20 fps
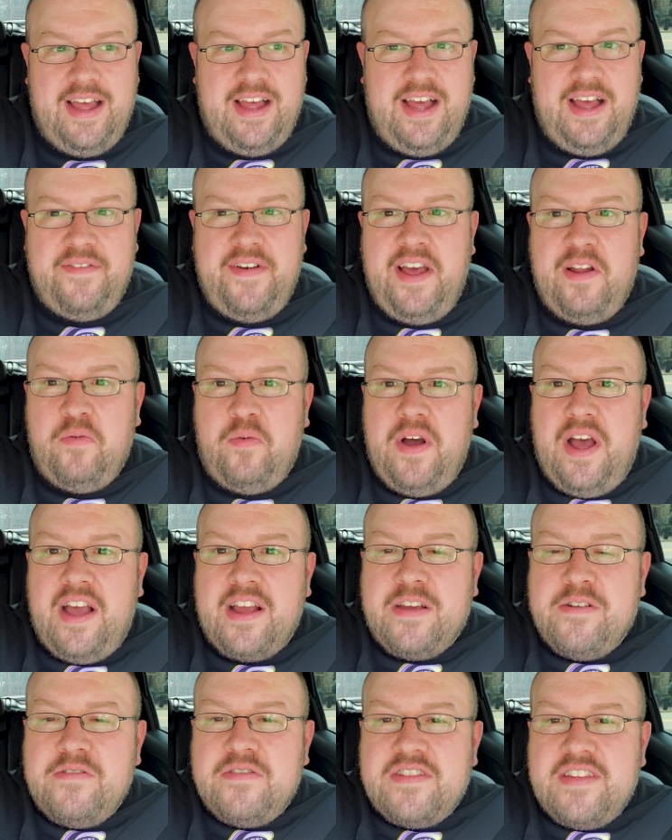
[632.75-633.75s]
I've had a
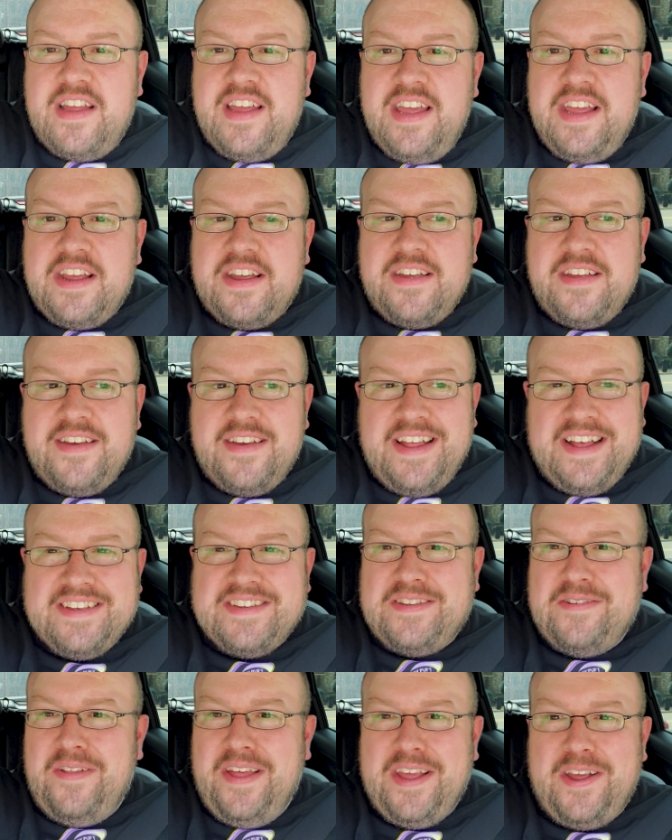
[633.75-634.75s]
Wagyu steak. I
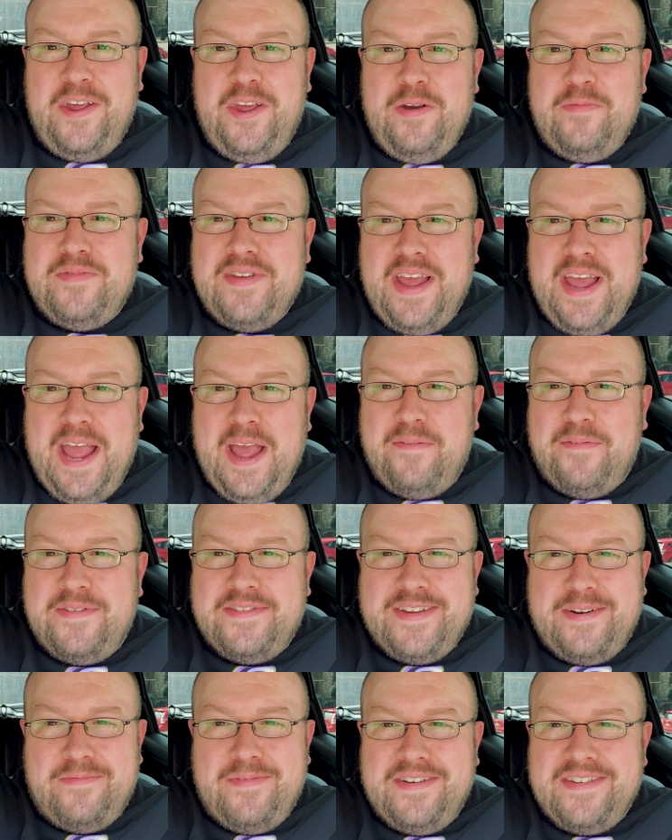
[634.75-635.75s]
still like cubes of ham for
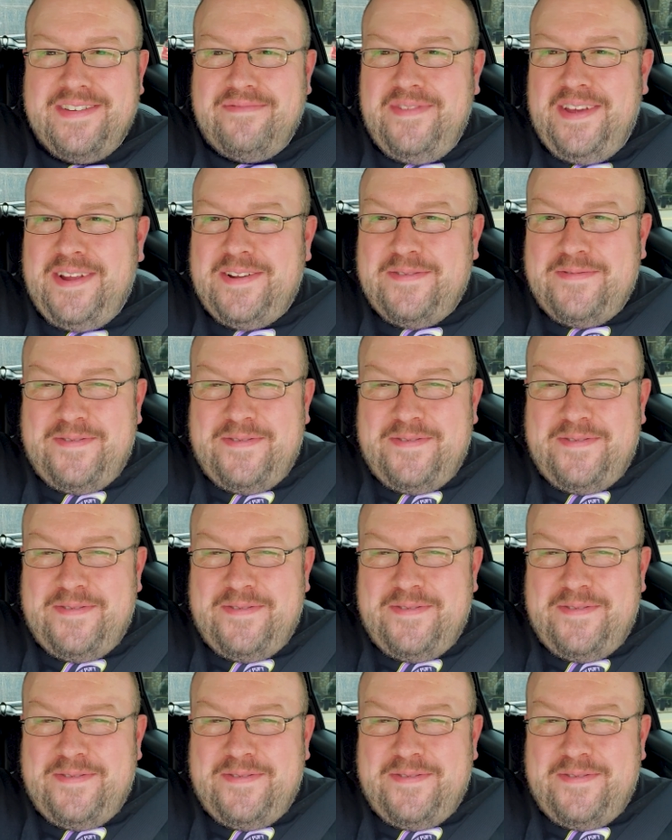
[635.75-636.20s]
some reason. I mean,